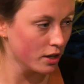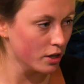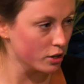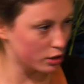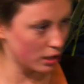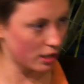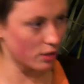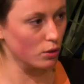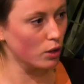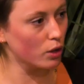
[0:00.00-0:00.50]

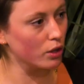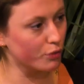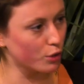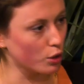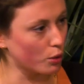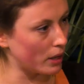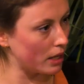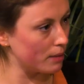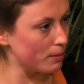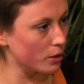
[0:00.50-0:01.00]
So I don't know if
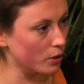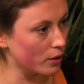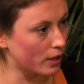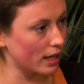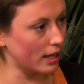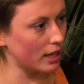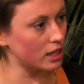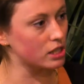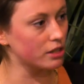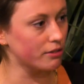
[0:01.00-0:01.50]
you're aware, but you
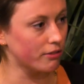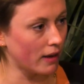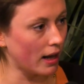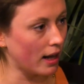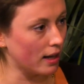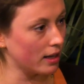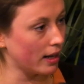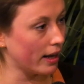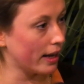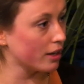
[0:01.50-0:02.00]
can actually
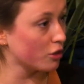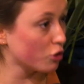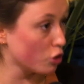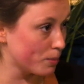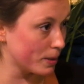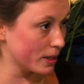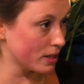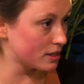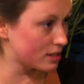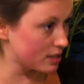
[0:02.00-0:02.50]
file a
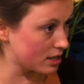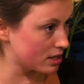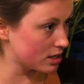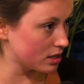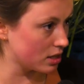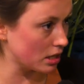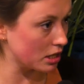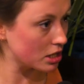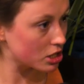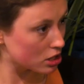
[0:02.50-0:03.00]
European Citizen
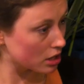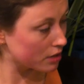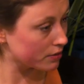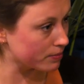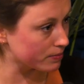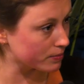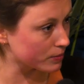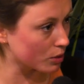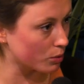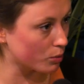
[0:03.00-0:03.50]
Initiative,
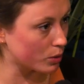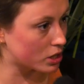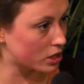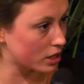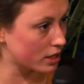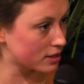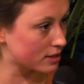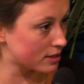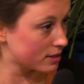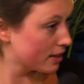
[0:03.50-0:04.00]
which
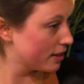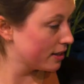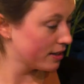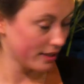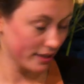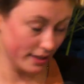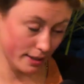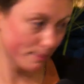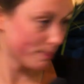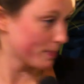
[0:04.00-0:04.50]
is,
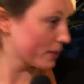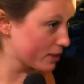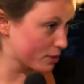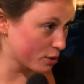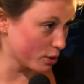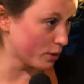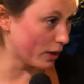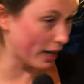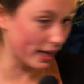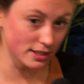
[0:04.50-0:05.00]
yeah,
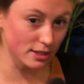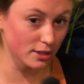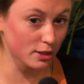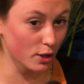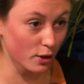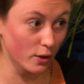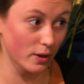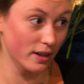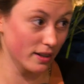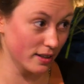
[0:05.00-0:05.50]
so I didn't
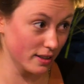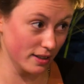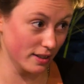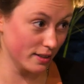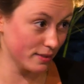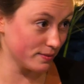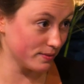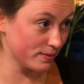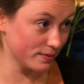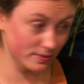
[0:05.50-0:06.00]
know. No idea on
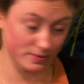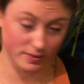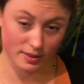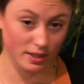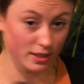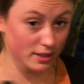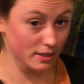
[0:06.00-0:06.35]
any of this.